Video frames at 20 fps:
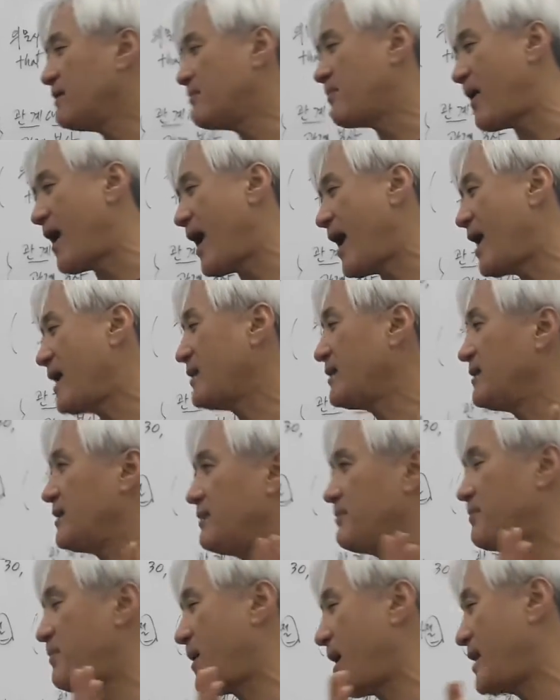in a bed,
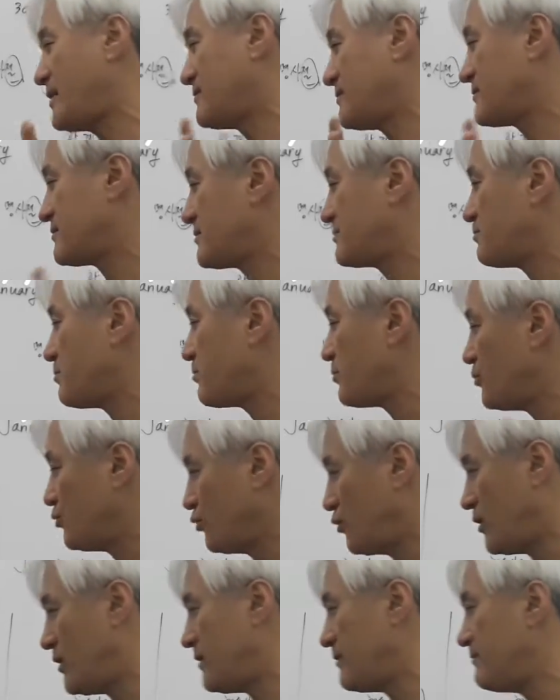in a
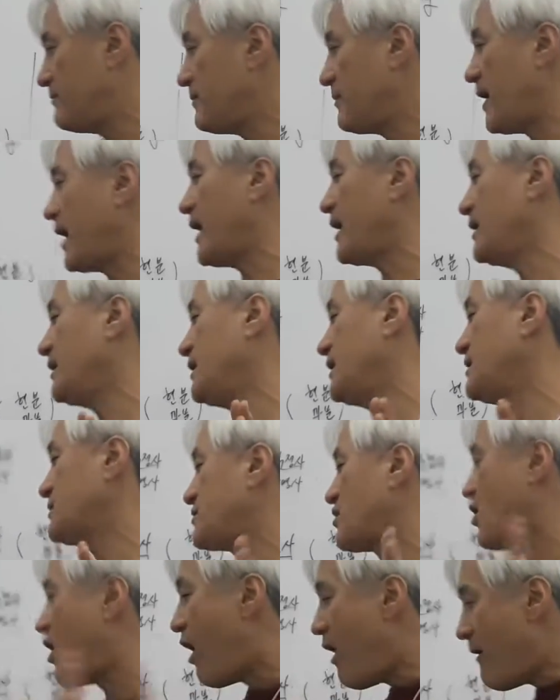bedroom, and
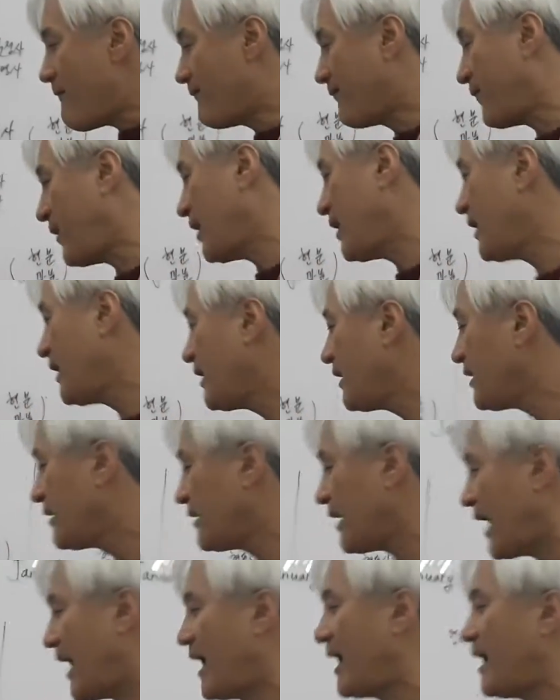he's
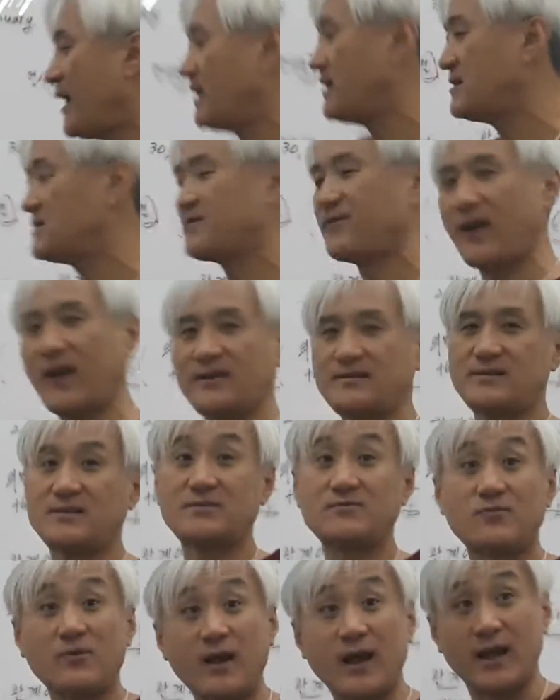coughing, and his face
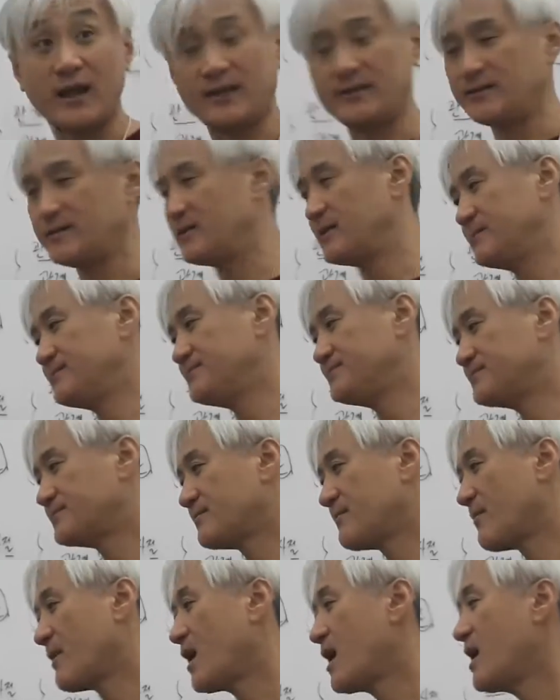is red.
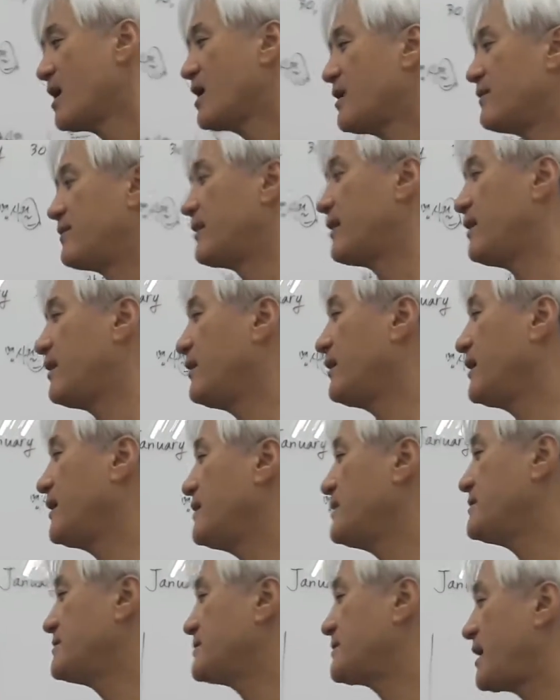There
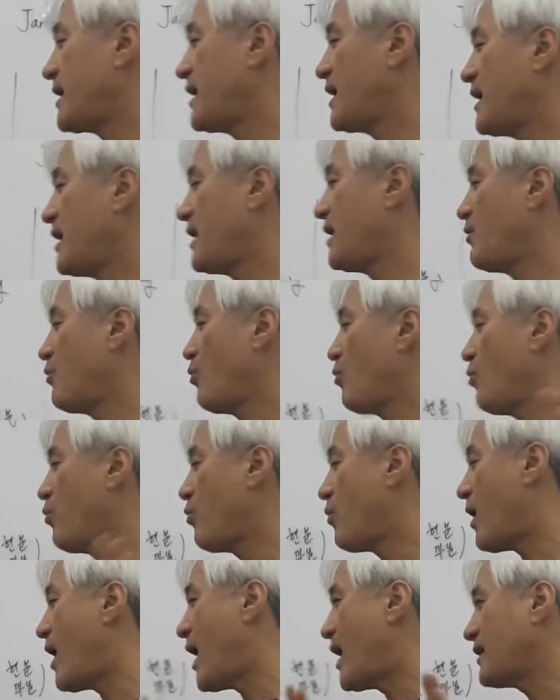is a
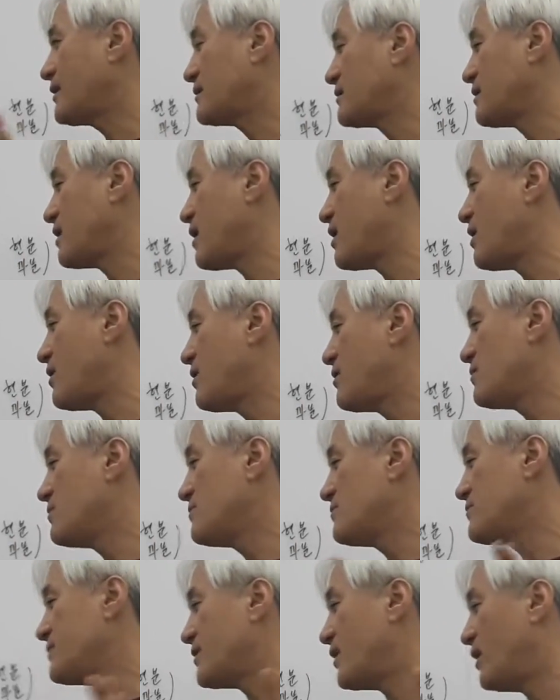white
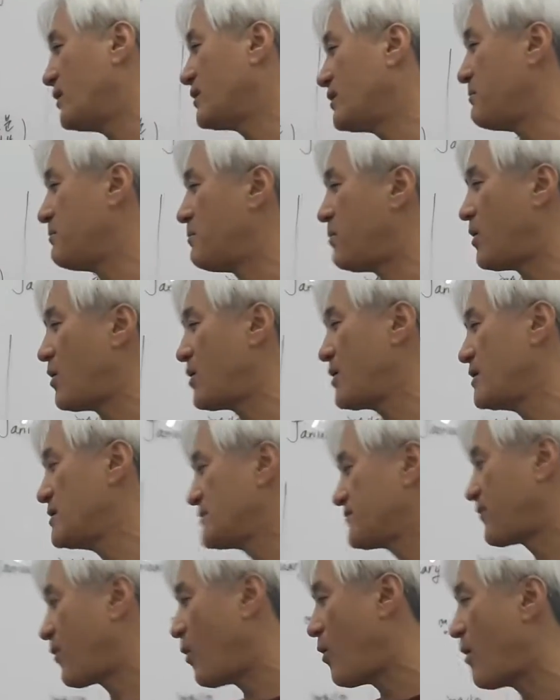cloth on the
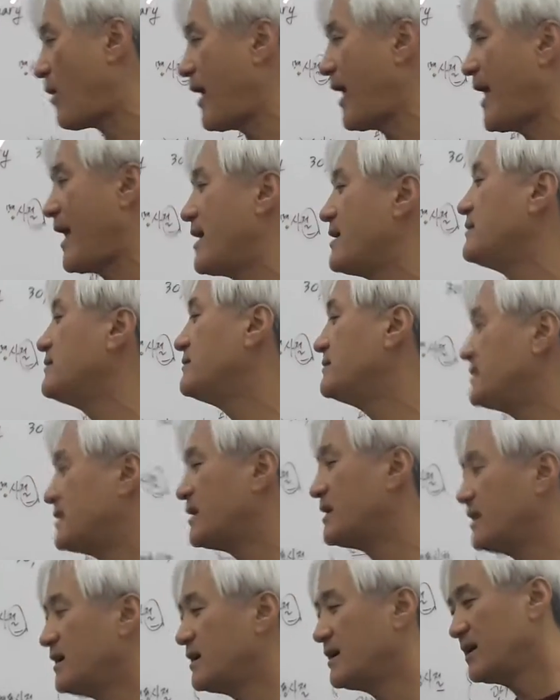boy's forehead.
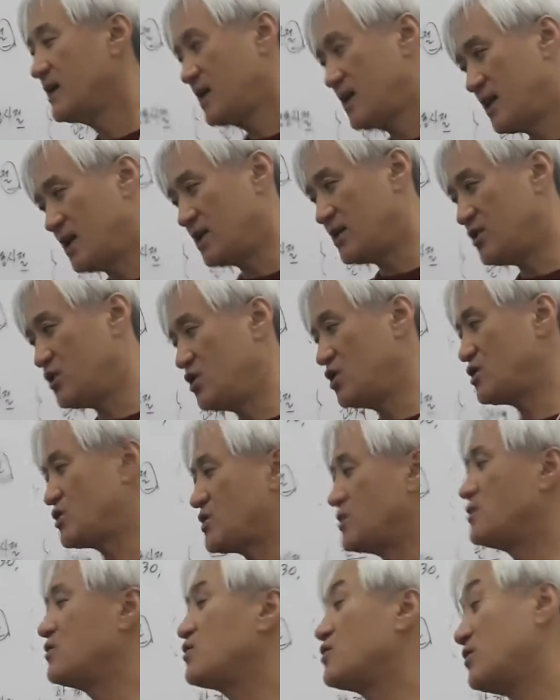In
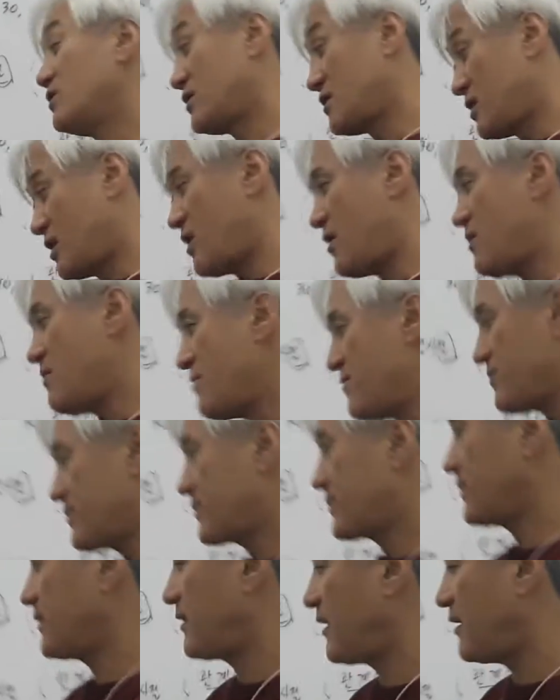addition to the
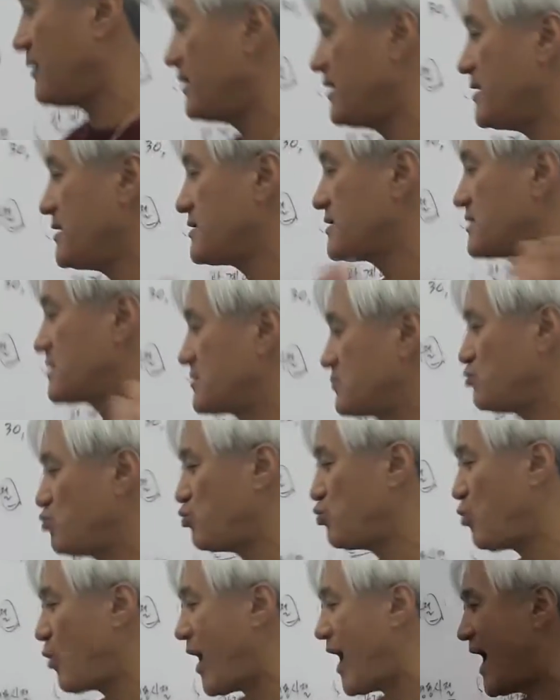cloth, there is
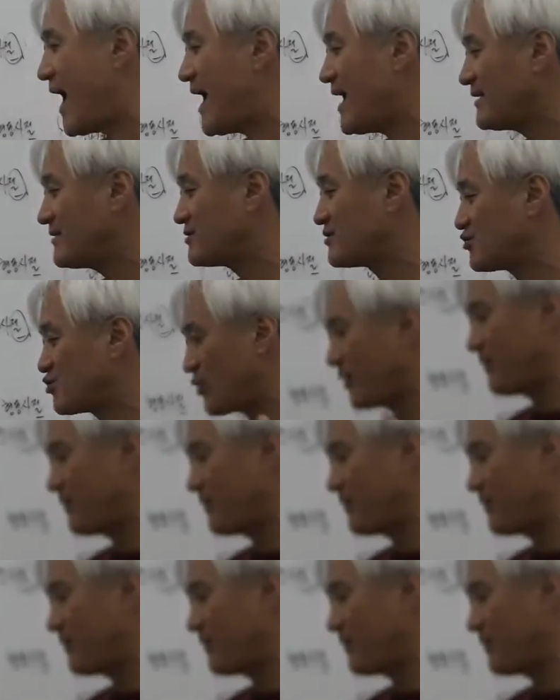sweat